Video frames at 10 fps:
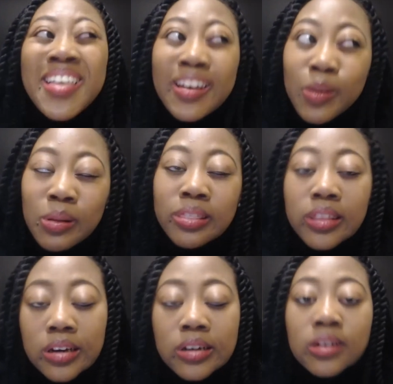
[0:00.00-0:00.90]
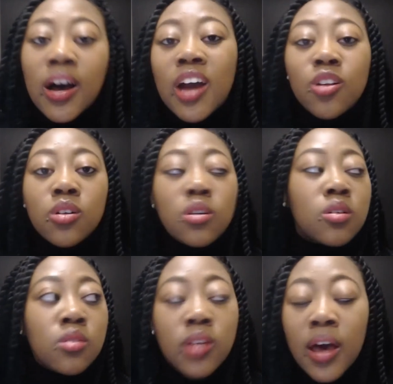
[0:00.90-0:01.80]
Although, I don't
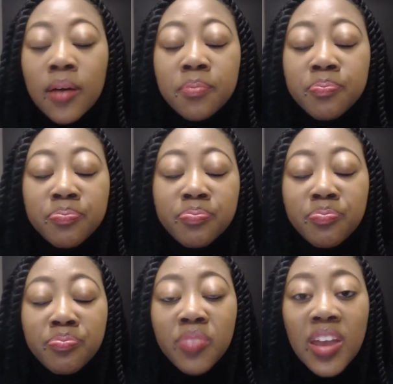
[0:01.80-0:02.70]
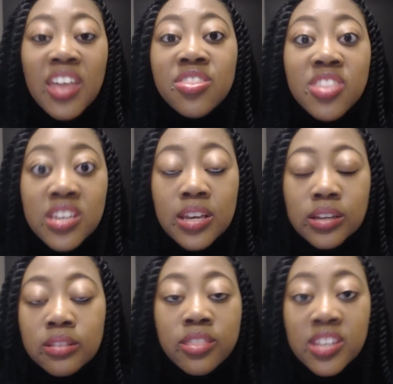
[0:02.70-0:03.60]
know,
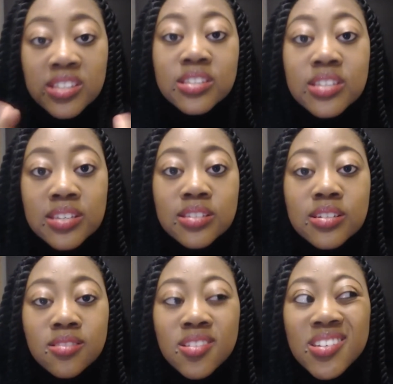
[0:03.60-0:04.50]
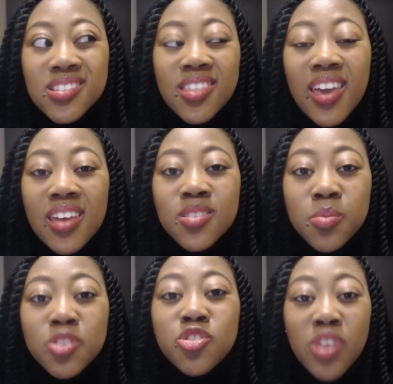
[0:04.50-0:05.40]
in this season, because the air is a
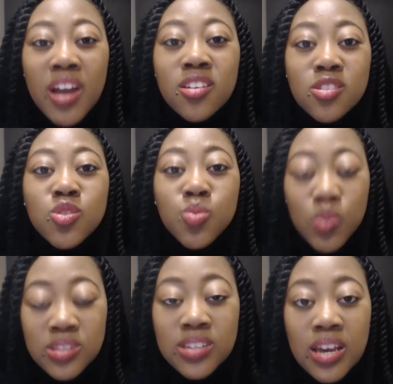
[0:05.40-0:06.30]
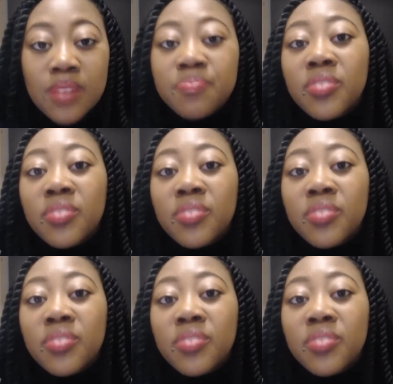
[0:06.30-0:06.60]
bit dry because it's winter,